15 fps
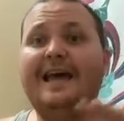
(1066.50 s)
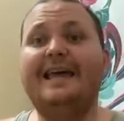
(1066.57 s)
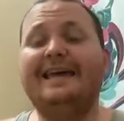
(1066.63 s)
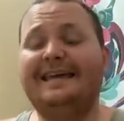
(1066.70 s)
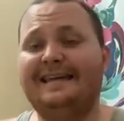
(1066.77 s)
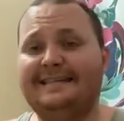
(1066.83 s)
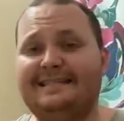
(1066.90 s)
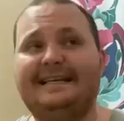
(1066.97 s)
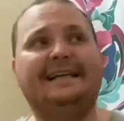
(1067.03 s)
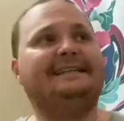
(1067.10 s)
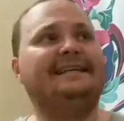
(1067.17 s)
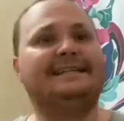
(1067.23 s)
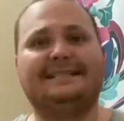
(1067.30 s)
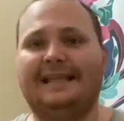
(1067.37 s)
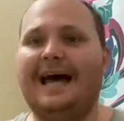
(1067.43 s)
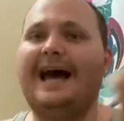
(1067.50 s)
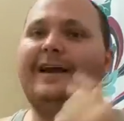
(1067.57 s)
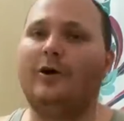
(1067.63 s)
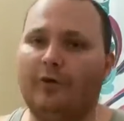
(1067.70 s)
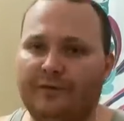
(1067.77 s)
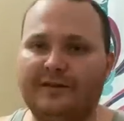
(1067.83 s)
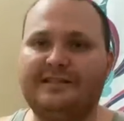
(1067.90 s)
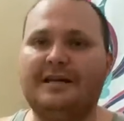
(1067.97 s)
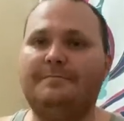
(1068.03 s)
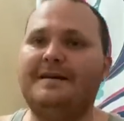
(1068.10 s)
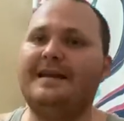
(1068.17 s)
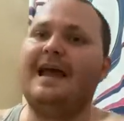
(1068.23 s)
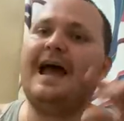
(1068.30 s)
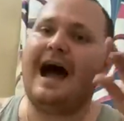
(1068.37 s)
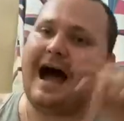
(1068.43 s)
He sent his line over to
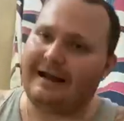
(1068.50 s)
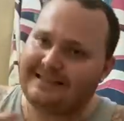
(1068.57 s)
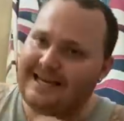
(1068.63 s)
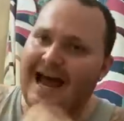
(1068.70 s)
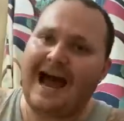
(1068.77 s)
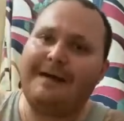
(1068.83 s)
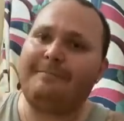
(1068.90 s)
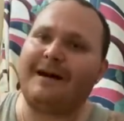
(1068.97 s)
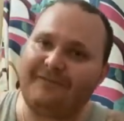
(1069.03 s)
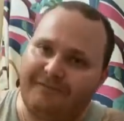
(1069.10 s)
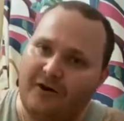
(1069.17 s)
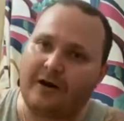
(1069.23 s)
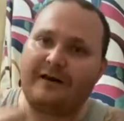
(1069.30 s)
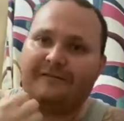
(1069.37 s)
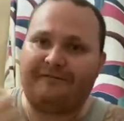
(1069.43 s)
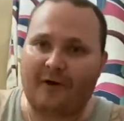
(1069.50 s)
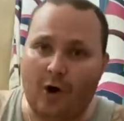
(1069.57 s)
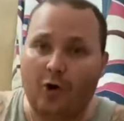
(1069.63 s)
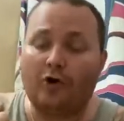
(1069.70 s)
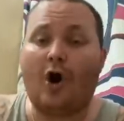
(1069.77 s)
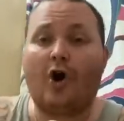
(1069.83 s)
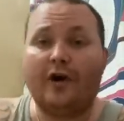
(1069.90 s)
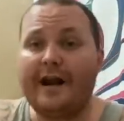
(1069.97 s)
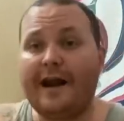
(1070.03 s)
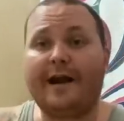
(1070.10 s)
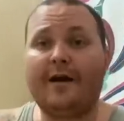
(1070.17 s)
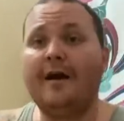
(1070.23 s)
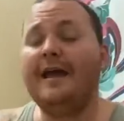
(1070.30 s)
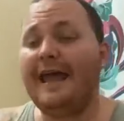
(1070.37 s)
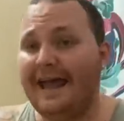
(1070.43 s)
me. I tied my fucking phone on
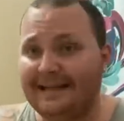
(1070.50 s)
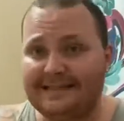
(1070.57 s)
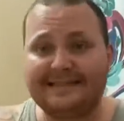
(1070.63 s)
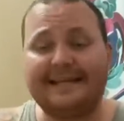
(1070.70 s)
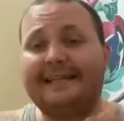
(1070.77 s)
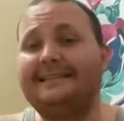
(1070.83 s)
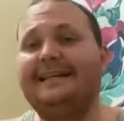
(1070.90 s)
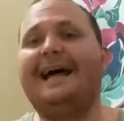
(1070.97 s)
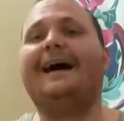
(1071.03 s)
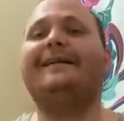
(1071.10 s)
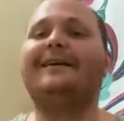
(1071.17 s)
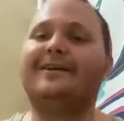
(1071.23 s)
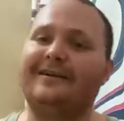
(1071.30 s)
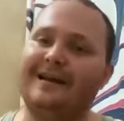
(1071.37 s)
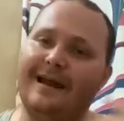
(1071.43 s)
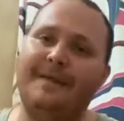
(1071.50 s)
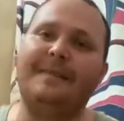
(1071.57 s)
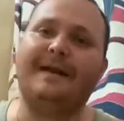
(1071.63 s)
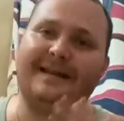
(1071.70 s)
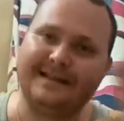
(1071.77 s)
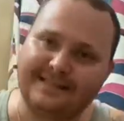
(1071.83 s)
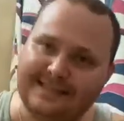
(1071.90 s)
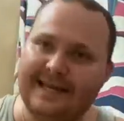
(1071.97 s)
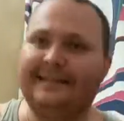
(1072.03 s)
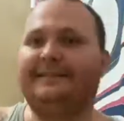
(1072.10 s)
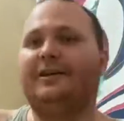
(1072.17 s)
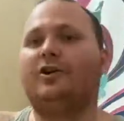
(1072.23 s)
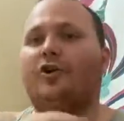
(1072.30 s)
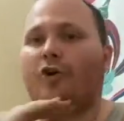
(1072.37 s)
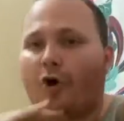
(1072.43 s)
there and sent it out there, and then he sent
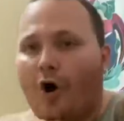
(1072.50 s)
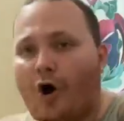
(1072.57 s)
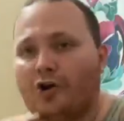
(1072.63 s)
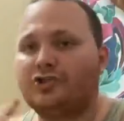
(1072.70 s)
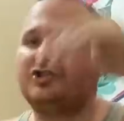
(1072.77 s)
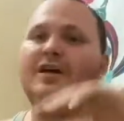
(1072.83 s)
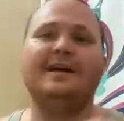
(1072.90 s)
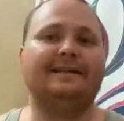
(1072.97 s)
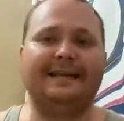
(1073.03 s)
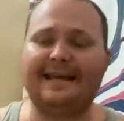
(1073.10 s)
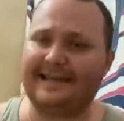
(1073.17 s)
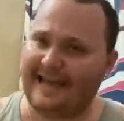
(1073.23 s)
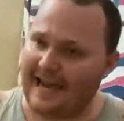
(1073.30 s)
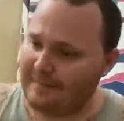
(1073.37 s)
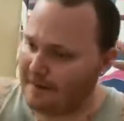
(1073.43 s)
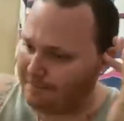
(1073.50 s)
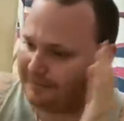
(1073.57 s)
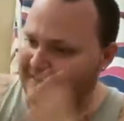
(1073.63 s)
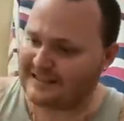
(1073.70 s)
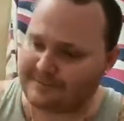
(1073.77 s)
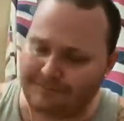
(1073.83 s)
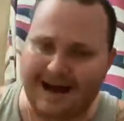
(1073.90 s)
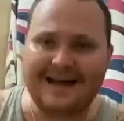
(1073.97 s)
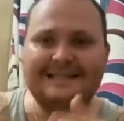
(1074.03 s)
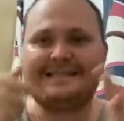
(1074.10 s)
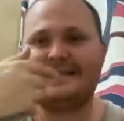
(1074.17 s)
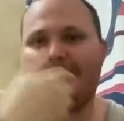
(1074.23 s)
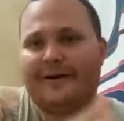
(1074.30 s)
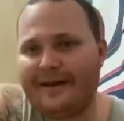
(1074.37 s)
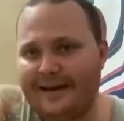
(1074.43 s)
it across. They came and blitzed my
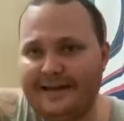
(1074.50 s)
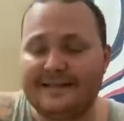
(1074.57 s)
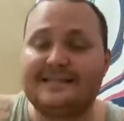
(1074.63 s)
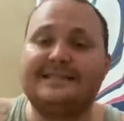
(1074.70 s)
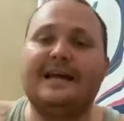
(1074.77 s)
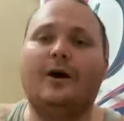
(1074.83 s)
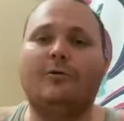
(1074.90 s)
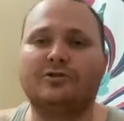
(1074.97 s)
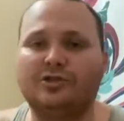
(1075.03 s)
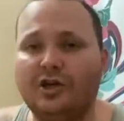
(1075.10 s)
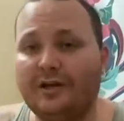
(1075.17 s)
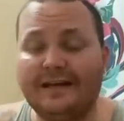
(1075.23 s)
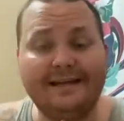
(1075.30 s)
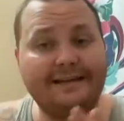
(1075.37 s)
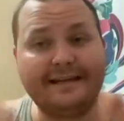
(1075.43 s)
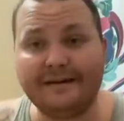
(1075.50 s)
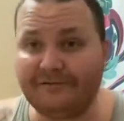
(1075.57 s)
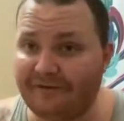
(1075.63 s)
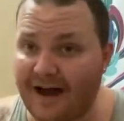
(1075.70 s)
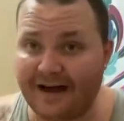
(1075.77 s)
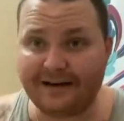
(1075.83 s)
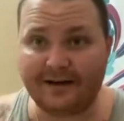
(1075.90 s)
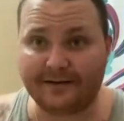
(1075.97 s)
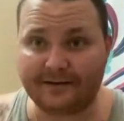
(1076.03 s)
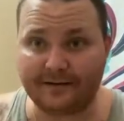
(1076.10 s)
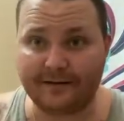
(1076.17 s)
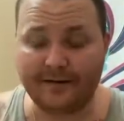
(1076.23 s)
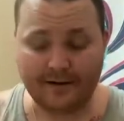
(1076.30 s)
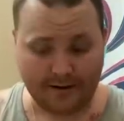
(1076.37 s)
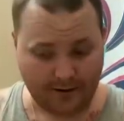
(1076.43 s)
cell, and his cell was looking and didn't find
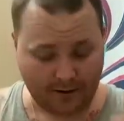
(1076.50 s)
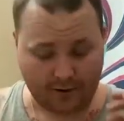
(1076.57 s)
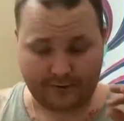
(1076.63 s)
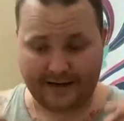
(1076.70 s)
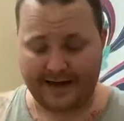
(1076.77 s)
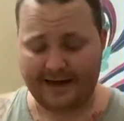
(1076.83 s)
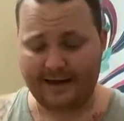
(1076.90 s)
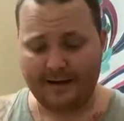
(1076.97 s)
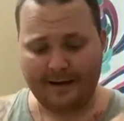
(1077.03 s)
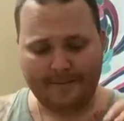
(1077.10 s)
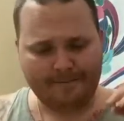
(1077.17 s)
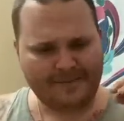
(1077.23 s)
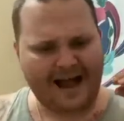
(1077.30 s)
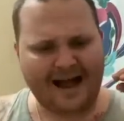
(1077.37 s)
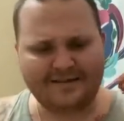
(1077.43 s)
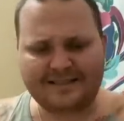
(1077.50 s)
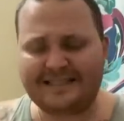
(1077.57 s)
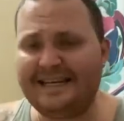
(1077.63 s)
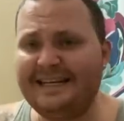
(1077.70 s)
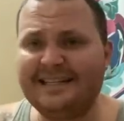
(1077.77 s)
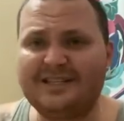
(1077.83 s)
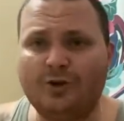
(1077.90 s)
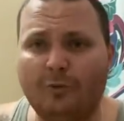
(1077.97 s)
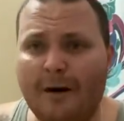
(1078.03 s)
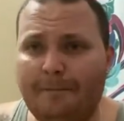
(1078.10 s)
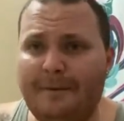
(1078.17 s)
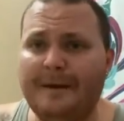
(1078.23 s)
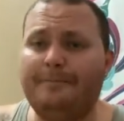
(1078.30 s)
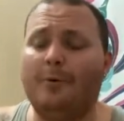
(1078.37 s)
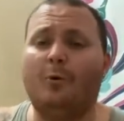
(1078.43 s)
nothing. Okay, I've seen it to where
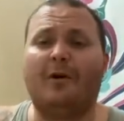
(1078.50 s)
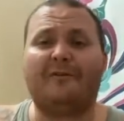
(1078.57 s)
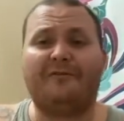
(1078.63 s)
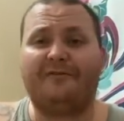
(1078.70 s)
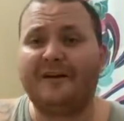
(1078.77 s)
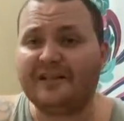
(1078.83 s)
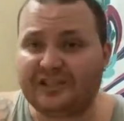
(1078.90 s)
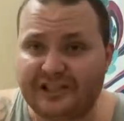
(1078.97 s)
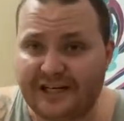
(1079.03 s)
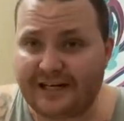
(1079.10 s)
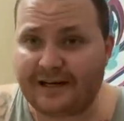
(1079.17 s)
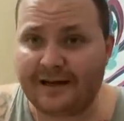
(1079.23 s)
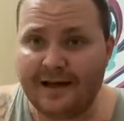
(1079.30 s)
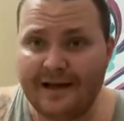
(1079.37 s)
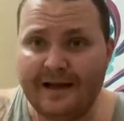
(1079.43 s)
people were fishing